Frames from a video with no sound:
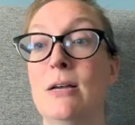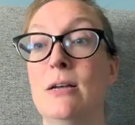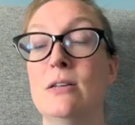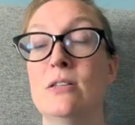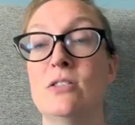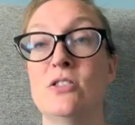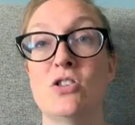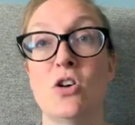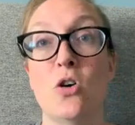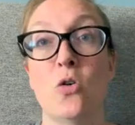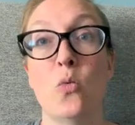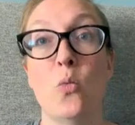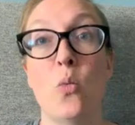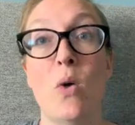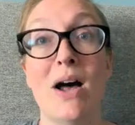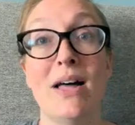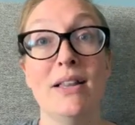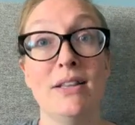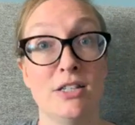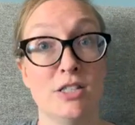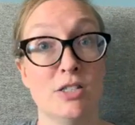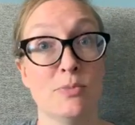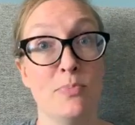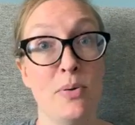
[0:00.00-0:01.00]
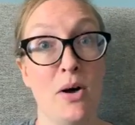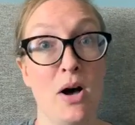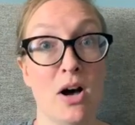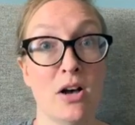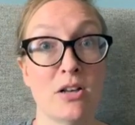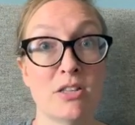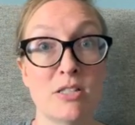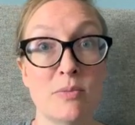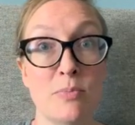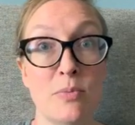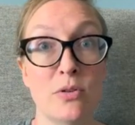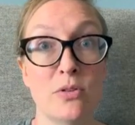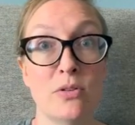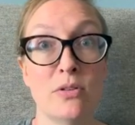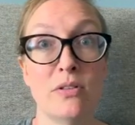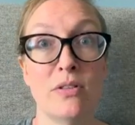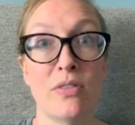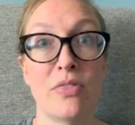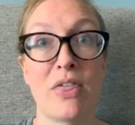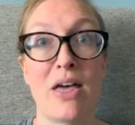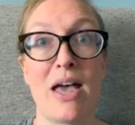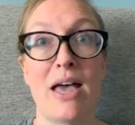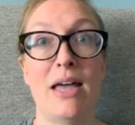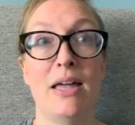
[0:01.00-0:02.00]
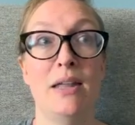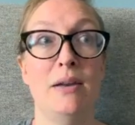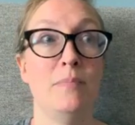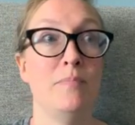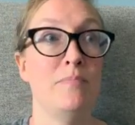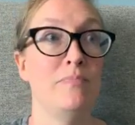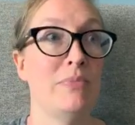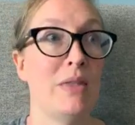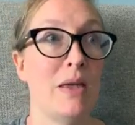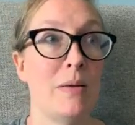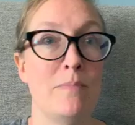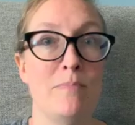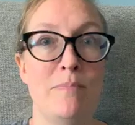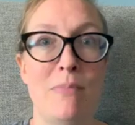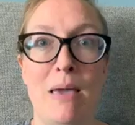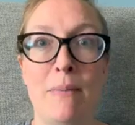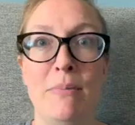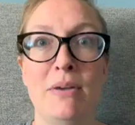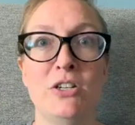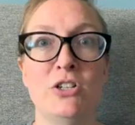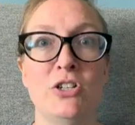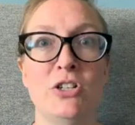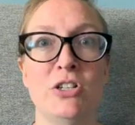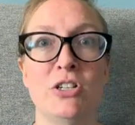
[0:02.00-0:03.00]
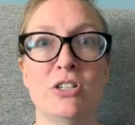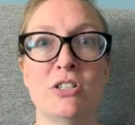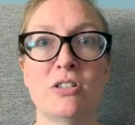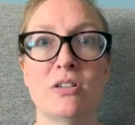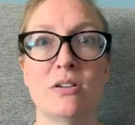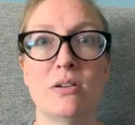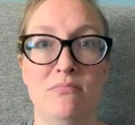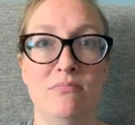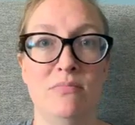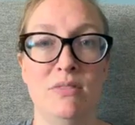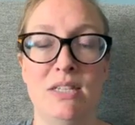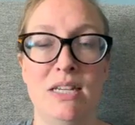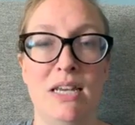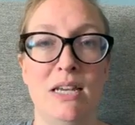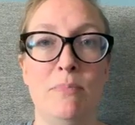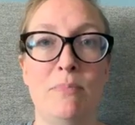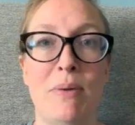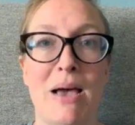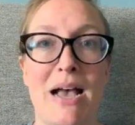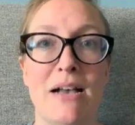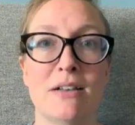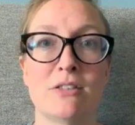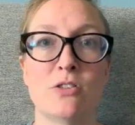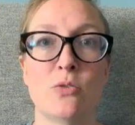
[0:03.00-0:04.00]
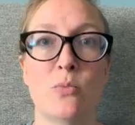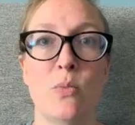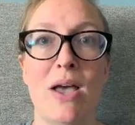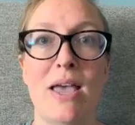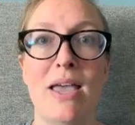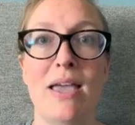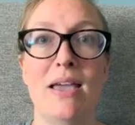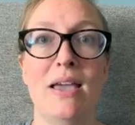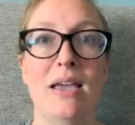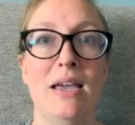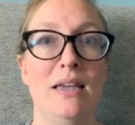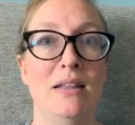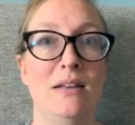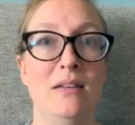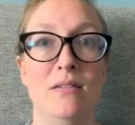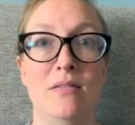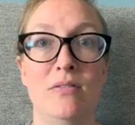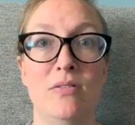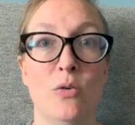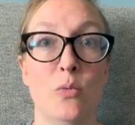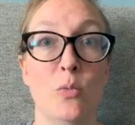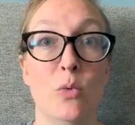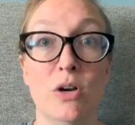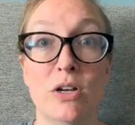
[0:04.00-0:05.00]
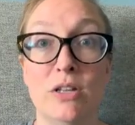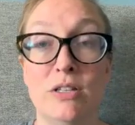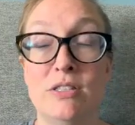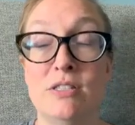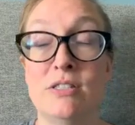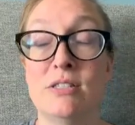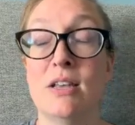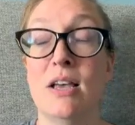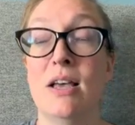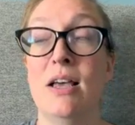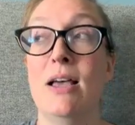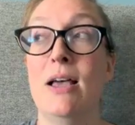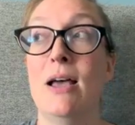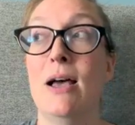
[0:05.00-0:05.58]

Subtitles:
So while it's possible that maybe she just did pass away in the woods,